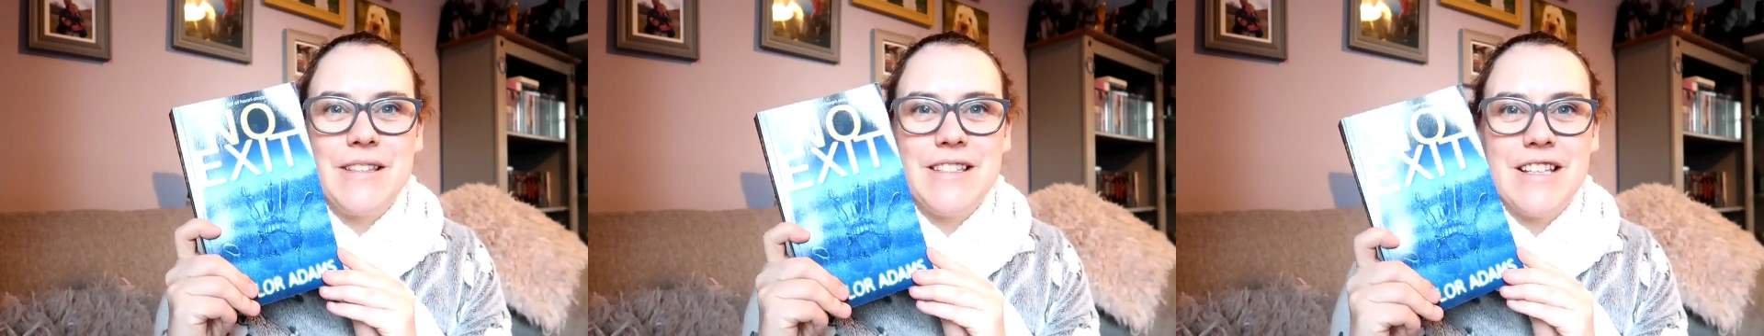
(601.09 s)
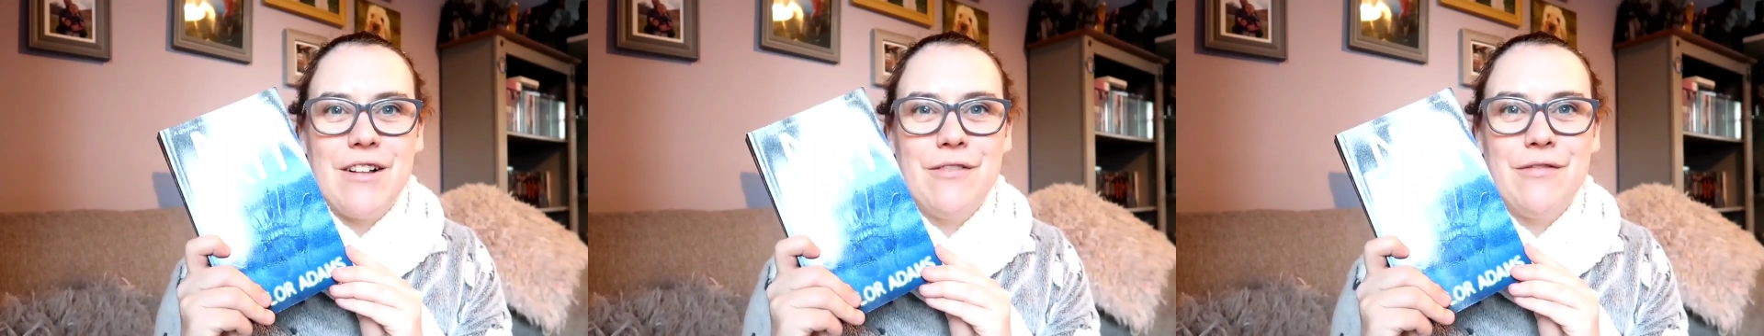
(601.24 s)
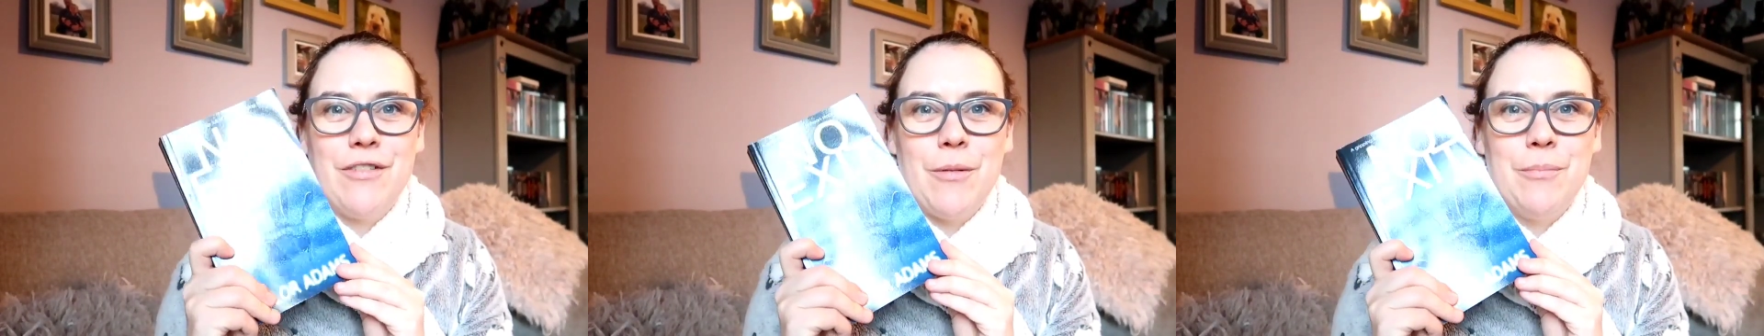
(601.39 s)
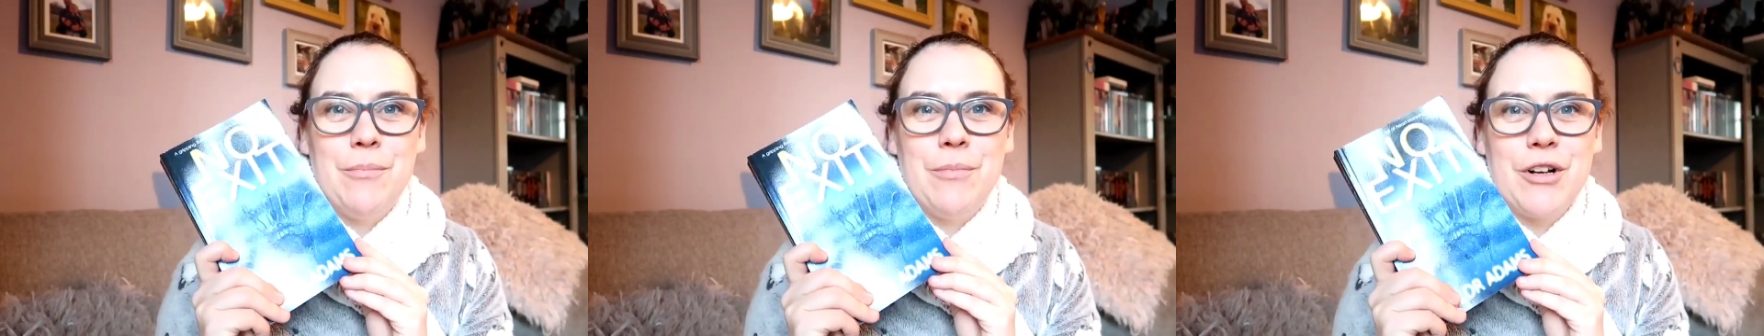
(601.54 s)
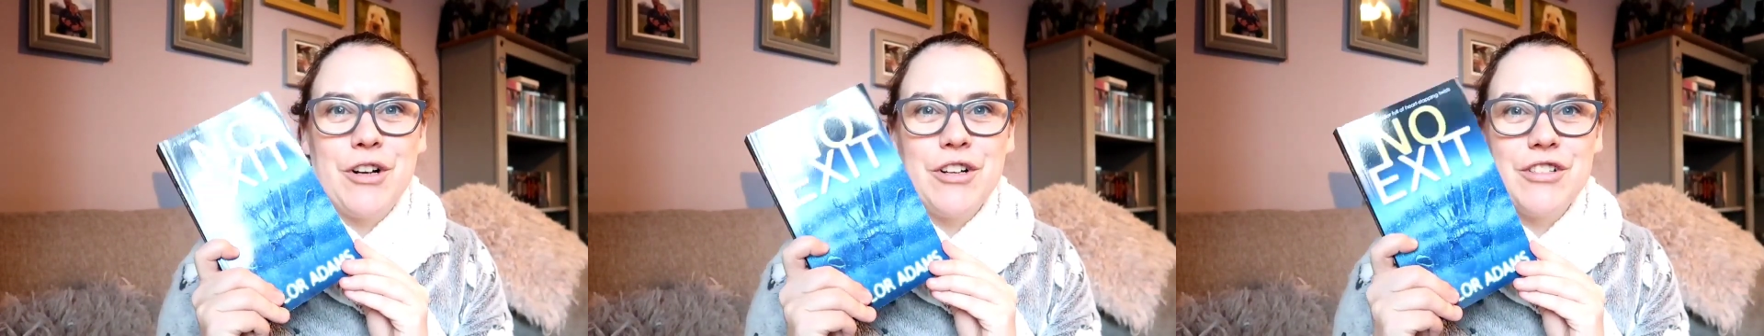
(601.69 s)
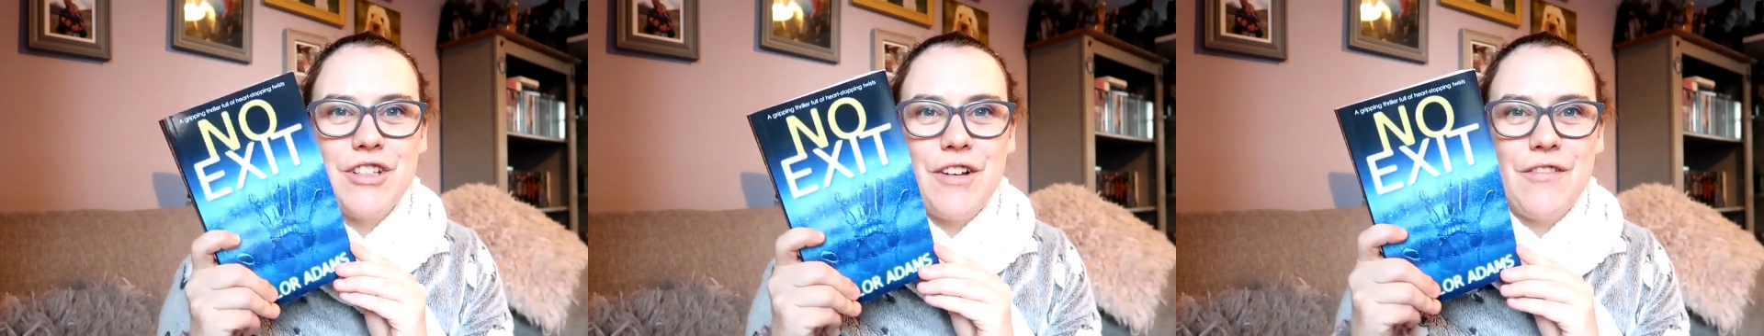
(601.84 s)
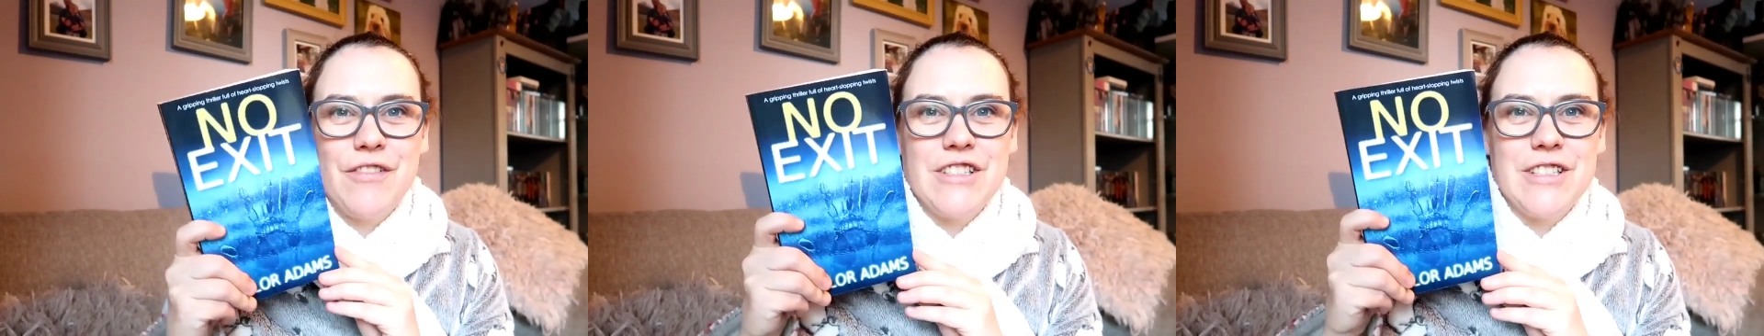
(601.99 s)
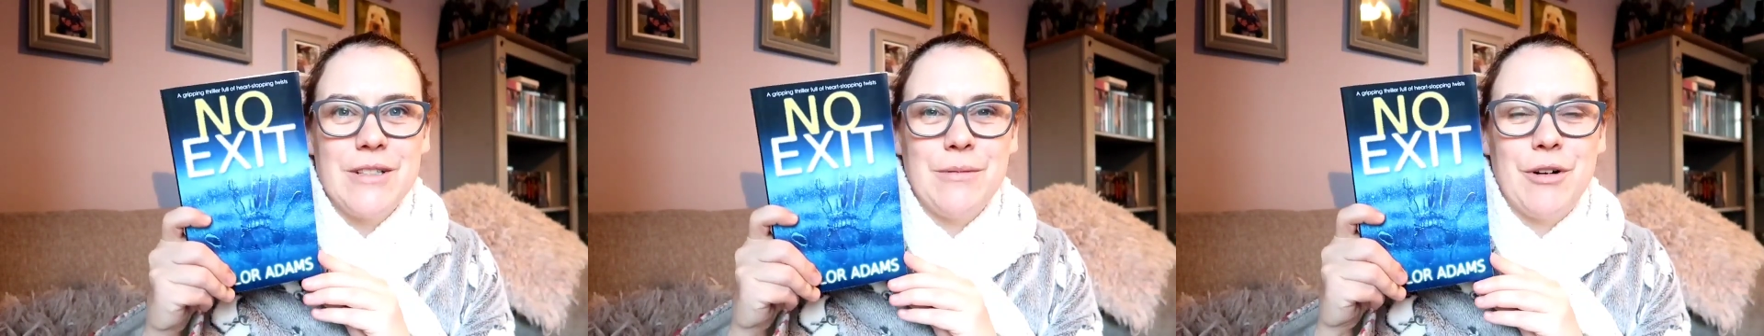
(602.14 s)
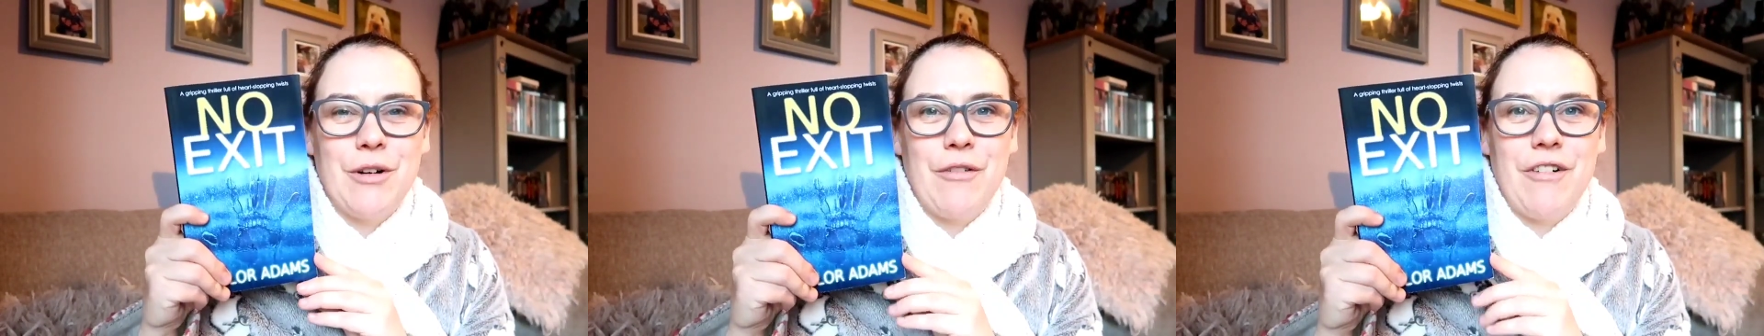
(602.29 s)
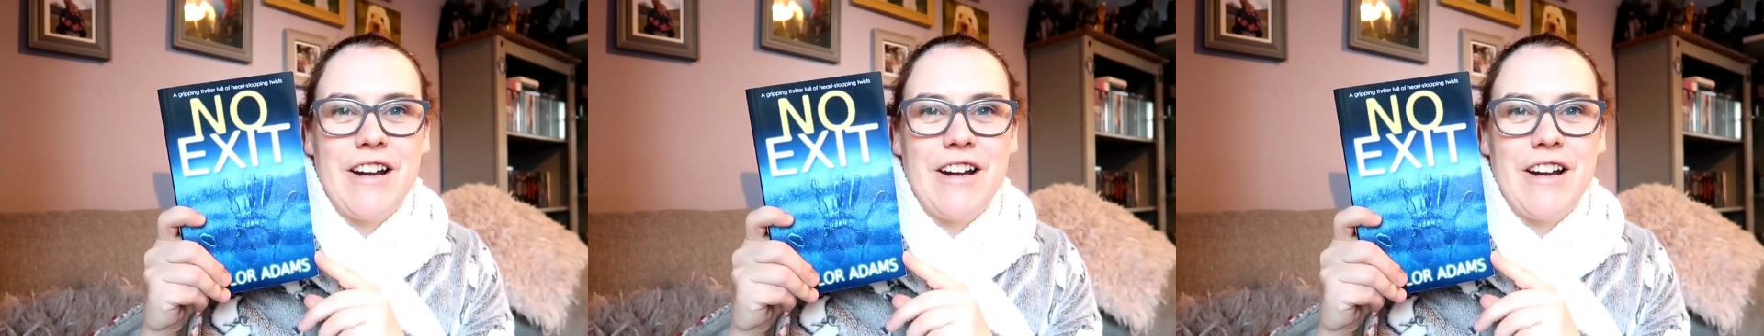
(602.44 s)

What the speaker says: itself up, because obviously we